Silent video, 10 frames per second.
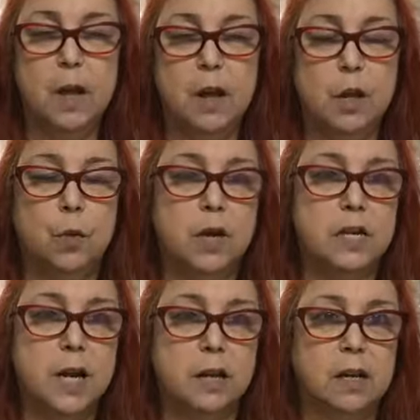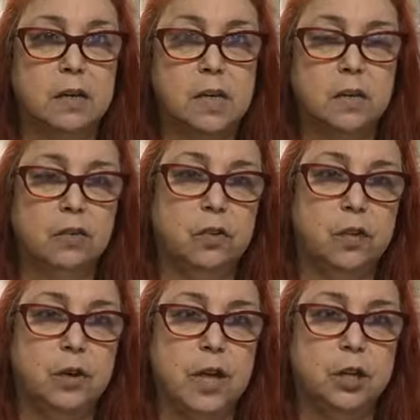You want to take into
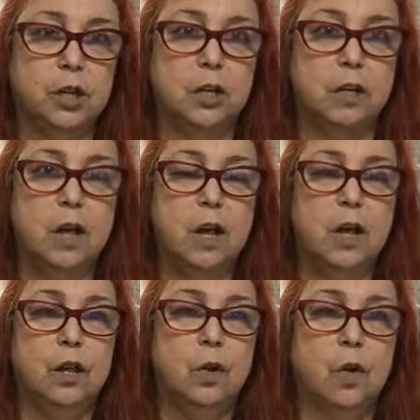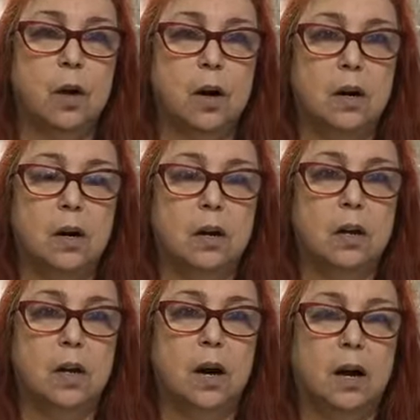consideration your
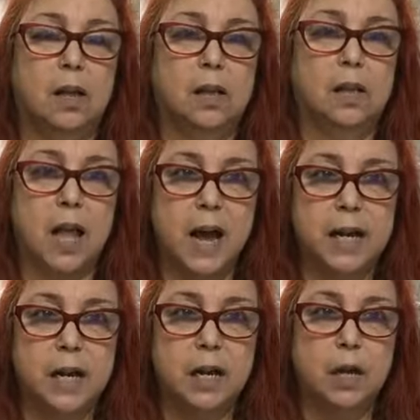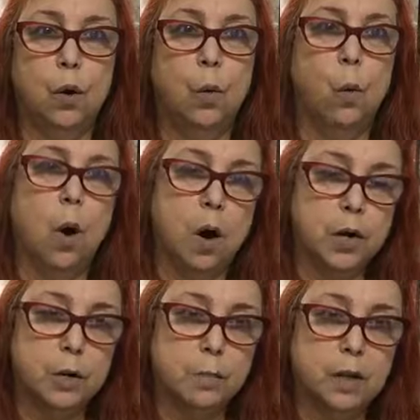lighting,
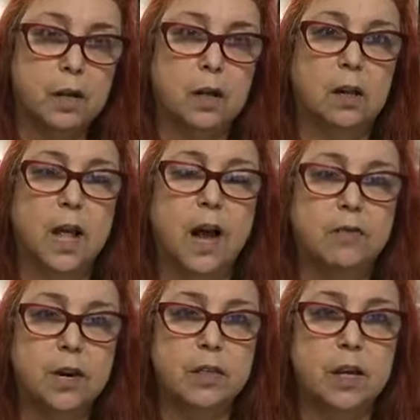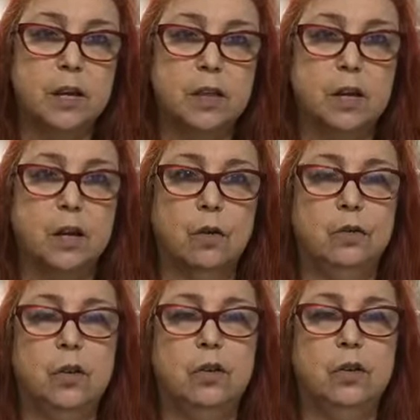water bill, everything that
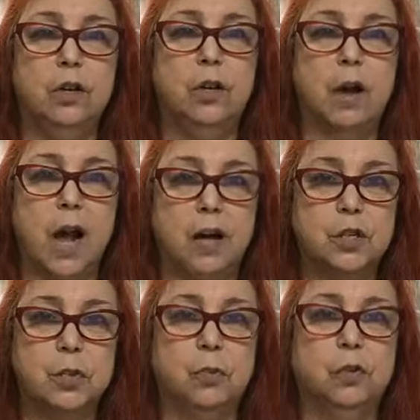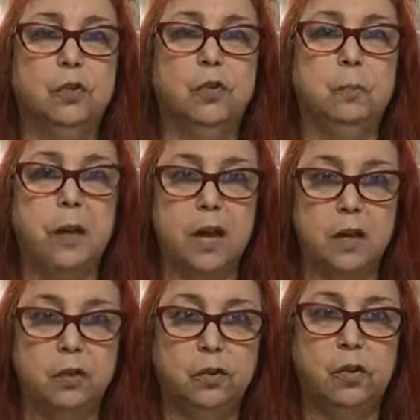goes into your actual
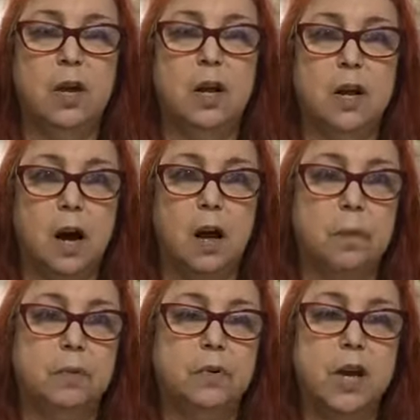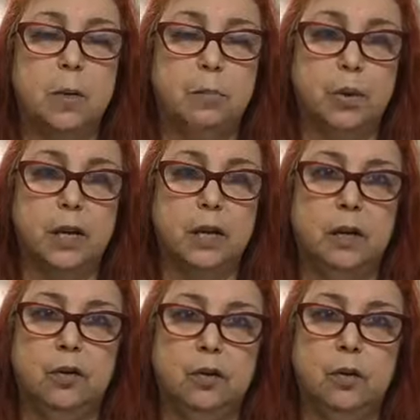space put
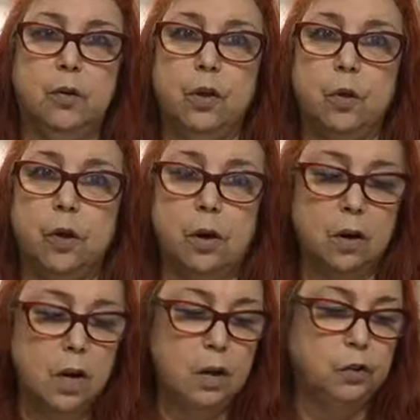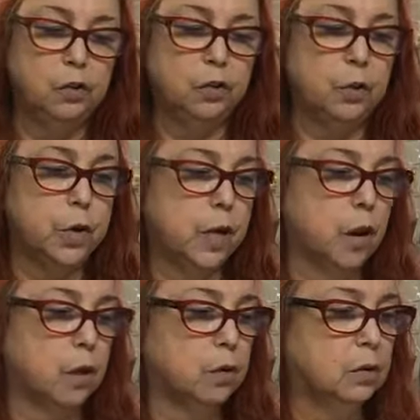into your
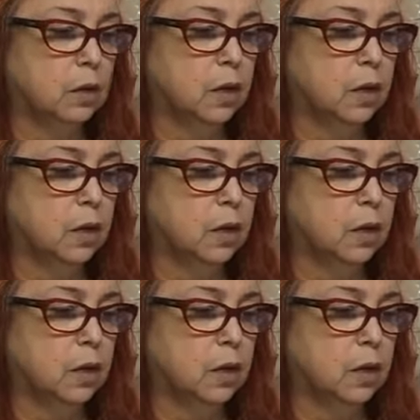studio